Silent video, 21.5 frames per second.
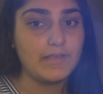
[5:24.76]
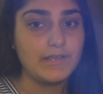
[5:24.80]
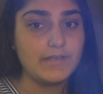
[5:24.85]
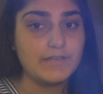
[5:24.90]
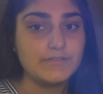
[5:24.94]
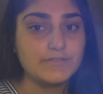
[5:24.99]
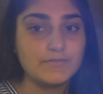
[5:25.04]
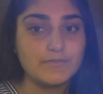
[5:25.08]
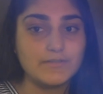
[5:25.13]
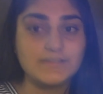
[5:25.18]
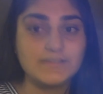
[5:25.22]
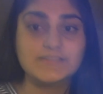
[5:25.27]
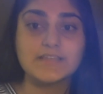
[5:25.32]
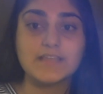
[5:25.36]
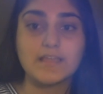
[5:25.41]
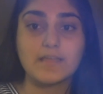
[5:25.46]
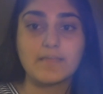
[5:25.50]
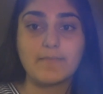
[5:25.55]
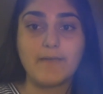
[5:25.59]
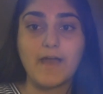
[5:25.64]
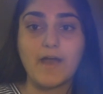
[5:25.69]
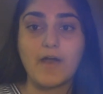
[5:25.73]
So let's think
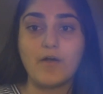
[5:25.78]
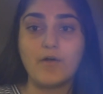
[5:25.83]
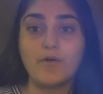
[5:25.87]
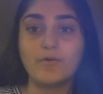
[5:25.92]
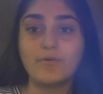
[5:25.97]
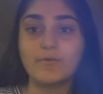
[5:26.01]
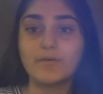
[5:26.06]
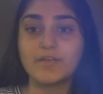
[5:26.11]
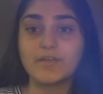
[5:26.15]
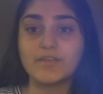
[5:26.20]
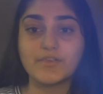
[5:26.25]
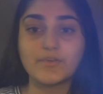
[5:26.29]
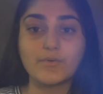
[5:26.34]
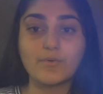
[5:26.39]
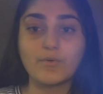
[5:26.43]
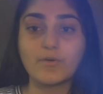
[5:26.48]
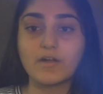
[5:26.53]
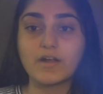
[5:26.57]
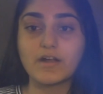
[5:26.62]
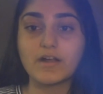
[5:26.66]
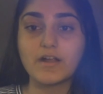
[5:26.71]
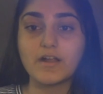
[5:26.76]
about what
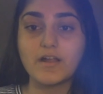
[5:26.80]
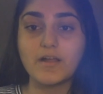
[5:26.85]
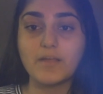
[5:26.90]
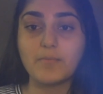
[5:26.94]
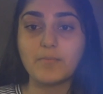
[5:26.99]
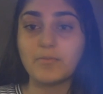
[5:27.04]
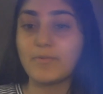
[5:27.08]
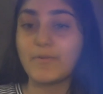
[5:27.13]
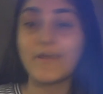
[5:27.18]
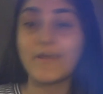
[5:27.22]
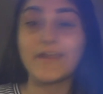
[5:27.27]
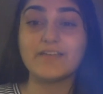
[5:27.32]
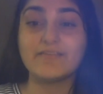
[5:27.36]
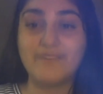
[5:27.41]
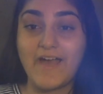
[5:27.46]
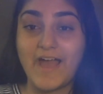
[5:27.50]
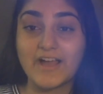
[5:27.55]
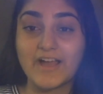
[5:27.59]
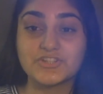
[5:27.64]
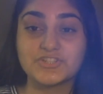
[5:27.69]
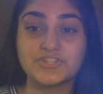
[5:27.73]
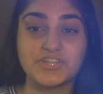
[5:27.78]
your plan of
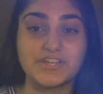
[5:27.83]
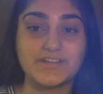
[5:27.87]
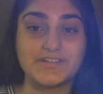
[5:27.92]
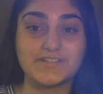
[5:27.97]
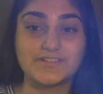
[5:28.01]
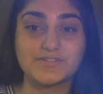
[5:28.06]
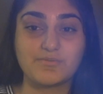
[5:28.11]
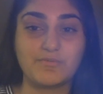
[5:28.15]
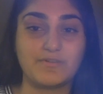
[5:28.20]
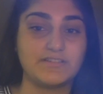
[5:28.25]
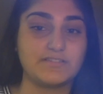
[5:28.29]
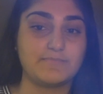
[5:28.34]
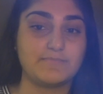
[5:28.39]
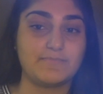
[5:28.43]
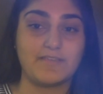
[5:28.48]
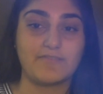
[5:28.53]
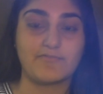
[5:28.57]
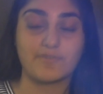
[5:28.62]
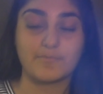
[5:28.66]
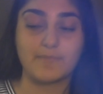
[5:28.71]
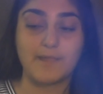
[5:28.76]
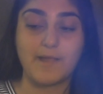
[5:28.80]
action is going to be
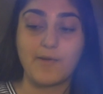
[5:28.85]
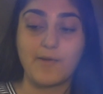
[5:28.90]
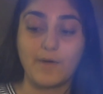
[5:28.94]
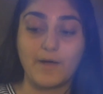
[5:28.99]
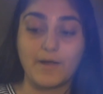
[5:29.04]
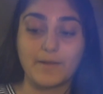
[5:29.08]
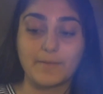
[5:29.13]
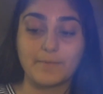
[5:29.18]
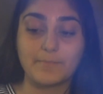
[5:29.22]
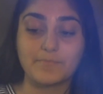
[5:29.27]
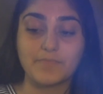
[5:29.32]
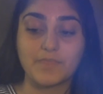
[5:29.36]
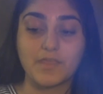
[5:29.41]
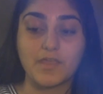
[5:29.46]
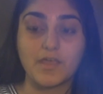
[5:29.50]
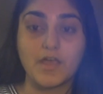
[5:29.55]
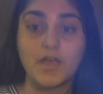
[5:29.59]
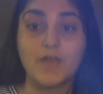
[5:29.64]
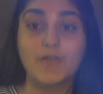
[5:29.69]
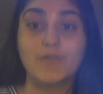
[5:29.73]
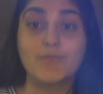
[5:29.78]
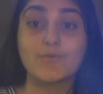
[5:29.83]
from now on.
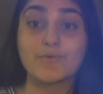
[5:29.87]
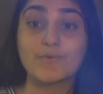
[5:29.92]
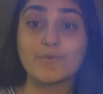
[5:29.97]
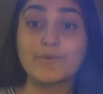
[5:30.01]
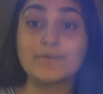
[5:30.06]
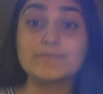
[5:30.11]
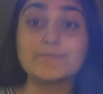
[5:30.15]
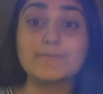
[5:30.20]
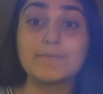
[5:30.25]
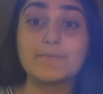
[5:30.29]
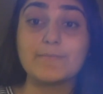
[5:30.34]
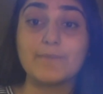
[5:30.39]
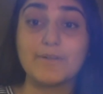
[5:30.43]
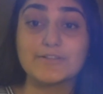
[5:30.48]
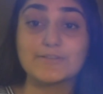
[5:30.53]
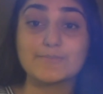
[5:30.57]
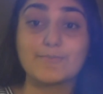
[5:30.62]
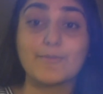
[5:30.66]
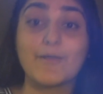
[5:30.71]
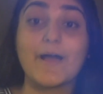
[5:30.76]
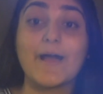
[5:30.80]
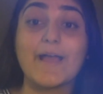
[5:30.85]
You're going to be
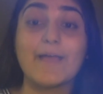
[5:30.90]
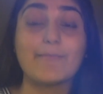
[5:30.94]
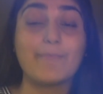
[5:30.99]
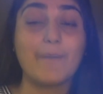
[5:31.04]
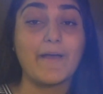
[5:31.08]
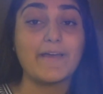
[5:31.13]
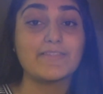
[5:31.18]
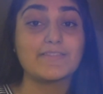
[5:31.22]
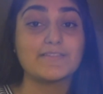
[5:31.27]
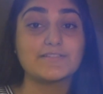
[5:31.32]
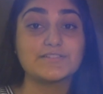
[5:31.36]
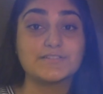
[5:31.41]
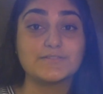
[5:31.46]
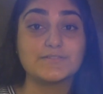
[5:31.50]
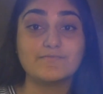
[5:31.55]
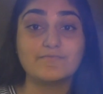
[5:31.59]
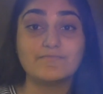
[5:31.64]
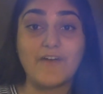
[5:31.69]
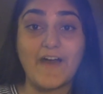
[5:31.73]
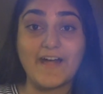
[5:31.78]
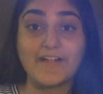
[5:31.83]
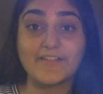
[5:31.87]
multiplying by the
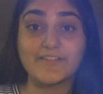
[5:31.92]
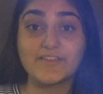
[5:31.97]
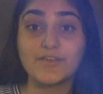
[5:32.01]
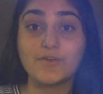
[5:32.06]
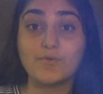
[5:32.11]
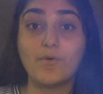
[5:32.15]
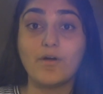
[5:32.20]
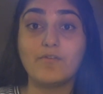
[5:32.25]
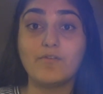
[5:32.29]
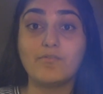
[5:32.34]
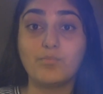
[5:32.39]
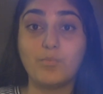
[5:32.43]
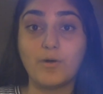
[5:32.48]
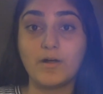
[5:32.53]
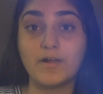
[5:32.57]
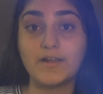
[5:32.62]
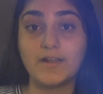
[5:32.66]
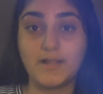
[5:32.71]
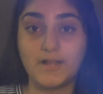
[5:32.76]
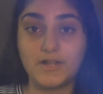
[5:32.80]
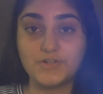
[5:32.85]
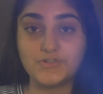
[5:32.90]
value of
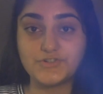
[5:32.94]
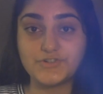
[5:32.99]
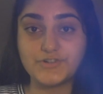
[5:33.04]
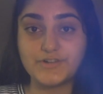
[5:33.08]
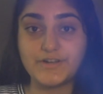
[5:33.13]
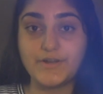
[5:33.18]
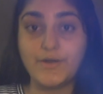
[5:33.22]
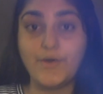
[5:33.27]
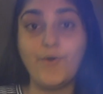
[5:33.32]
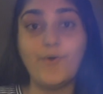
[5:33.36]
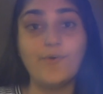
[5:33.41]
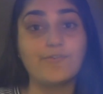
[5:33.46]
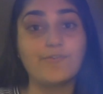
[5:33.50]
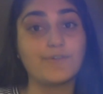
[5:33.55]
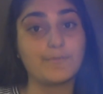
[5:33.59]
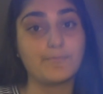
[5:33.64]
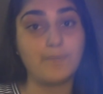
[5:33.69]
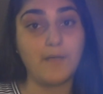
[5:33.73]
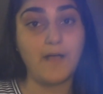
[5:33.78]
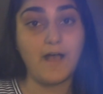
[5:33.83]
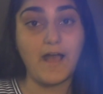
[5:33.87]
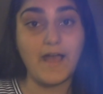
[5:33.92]
100 over
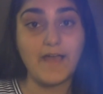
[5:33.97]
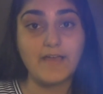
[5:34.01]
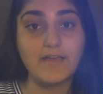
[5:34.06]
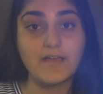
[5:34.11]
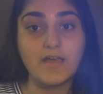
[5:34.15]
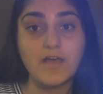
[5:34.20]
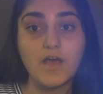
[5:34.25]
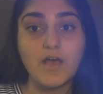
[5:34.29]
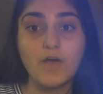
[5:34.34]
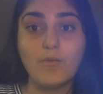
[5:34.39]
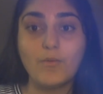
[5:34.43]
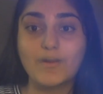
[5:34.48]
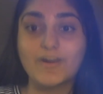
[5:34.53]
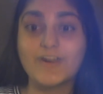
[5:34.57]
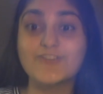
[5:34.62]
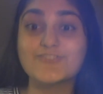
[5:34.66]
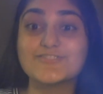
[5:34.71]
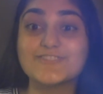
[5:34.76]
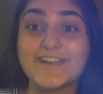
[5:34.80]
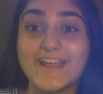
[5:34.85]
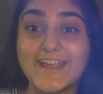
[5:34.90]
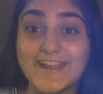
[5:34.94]
pi,
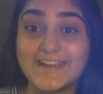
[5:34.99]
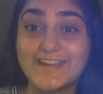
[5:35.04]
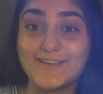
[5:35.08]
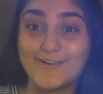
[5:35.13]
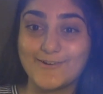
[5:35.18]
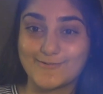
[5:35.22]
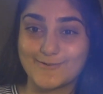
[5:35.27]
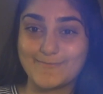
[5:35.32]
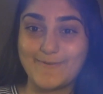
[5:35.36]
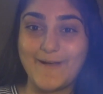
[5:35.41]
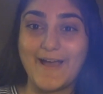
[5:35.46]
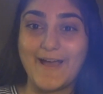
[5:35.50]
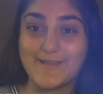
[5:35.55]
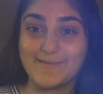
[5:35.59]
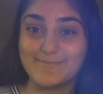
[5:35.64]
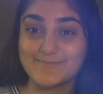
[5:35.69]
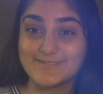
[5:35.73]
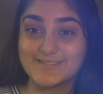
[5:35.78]
180 over pi,